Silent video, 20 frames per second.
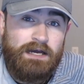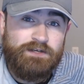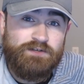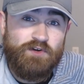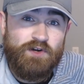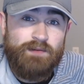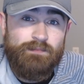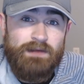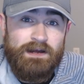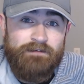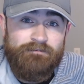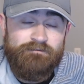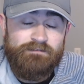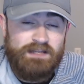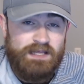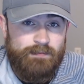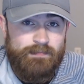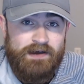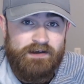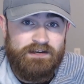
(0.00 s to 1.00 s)
During my
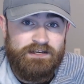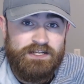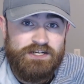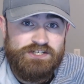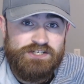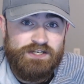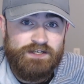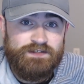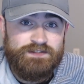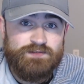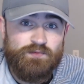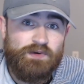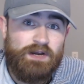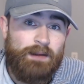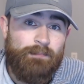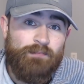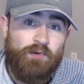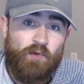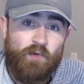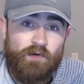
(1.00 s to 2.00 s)
flame out editions, when
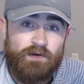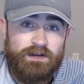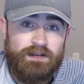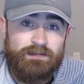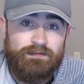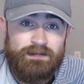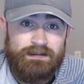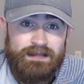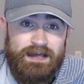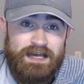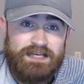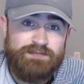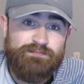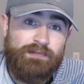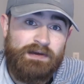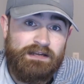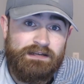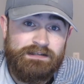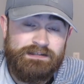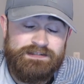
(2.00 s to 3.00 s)
I poured in the last
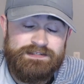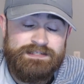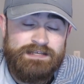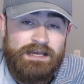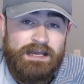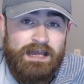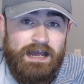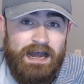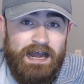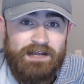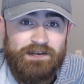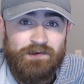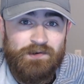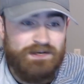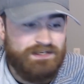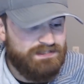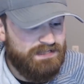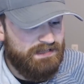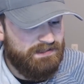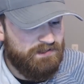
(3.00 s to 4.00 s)
pellets, I
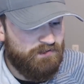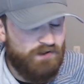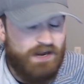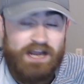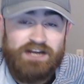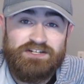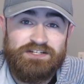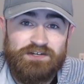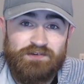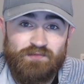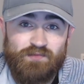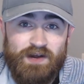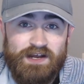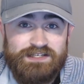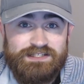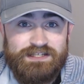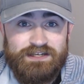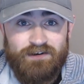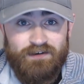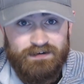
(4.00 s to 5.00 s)
noticed that they were actually
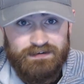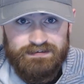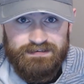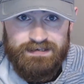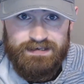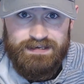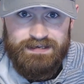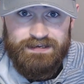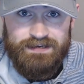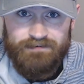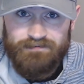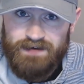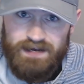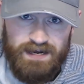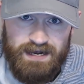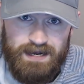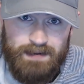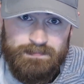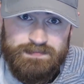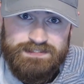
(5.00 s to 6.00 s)
resting on a cake of
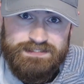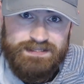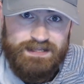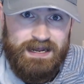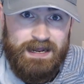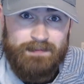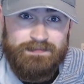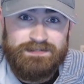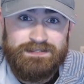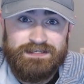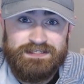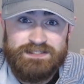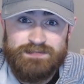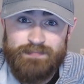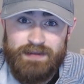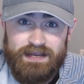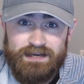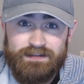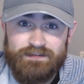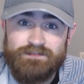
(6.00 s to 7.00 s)
hops. The hops
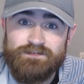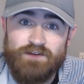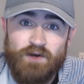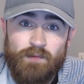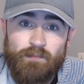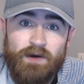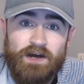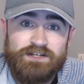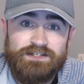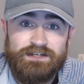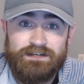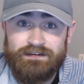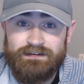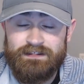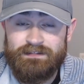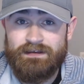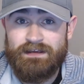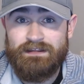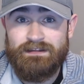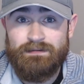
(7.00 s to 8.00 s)
expanded so much
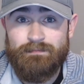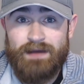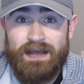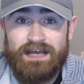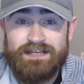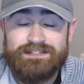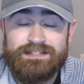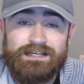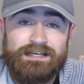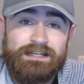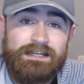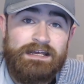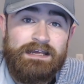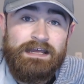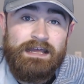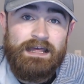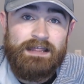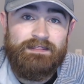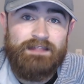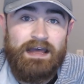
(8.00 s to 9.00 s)
in the basket
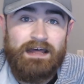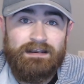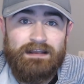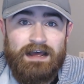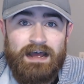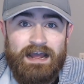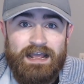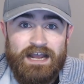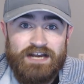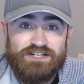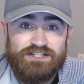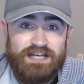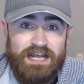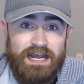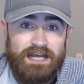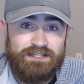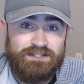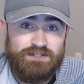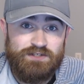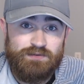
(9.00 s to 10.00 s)
that I actually
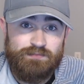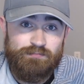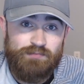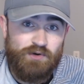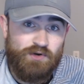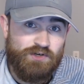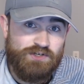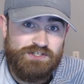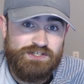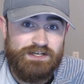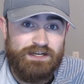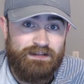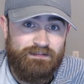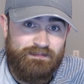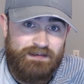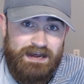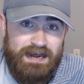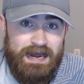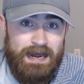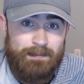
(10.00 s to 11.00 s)
had to push in
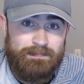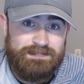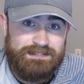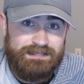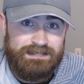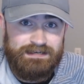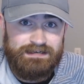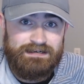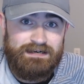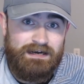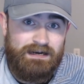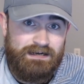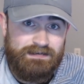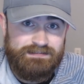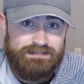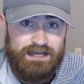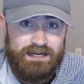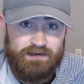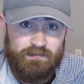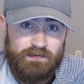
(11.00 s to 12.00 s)
the hops to get
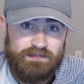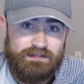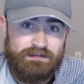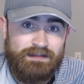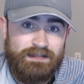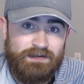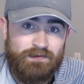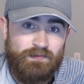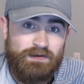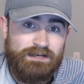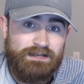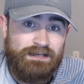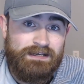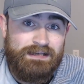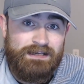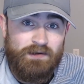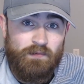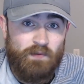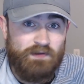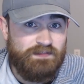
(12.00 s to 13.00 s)
contact with the liquid
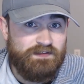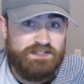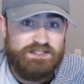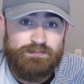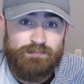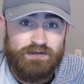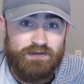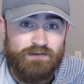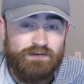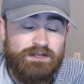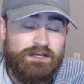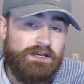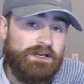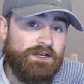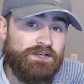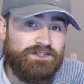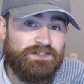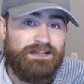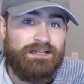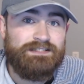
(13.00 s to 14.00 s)
with a spoon.
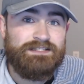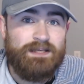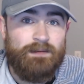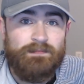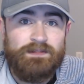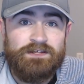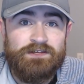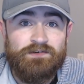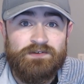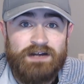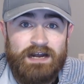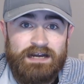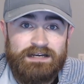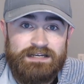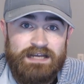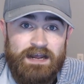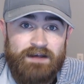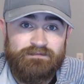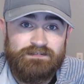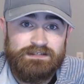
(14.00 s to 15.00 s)
So that's something you kind
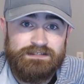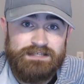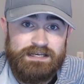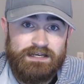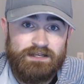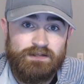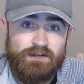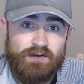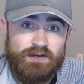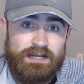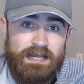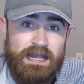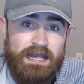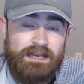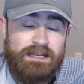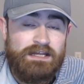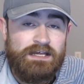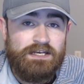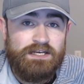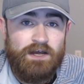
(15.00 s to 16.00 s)
of have to take a look
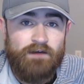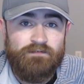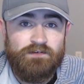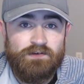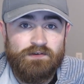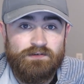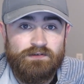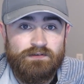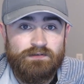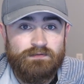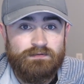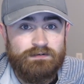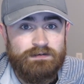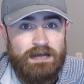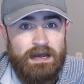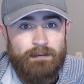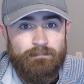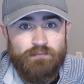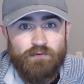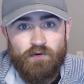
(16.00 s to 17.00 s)
at. Now, if you're
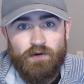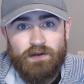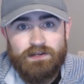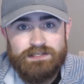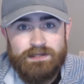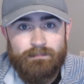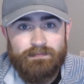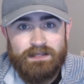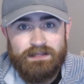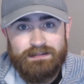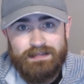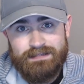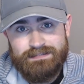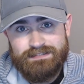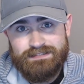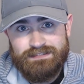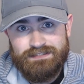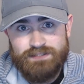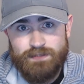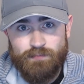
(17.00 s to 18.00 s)
not brewing something
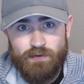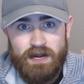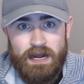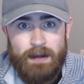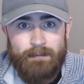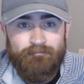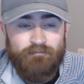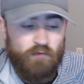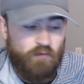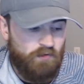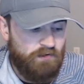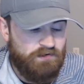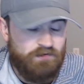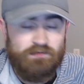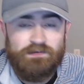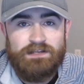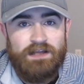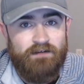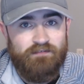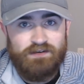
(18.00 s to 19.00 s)
that's super hop forward,
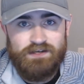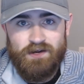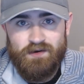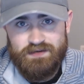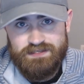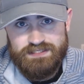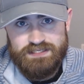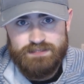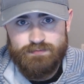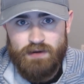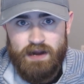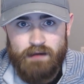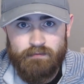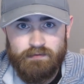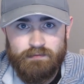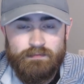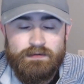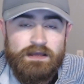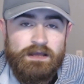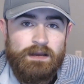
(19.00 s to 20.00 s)
you'll never notice this
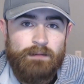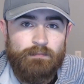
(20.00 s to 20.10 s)
problem.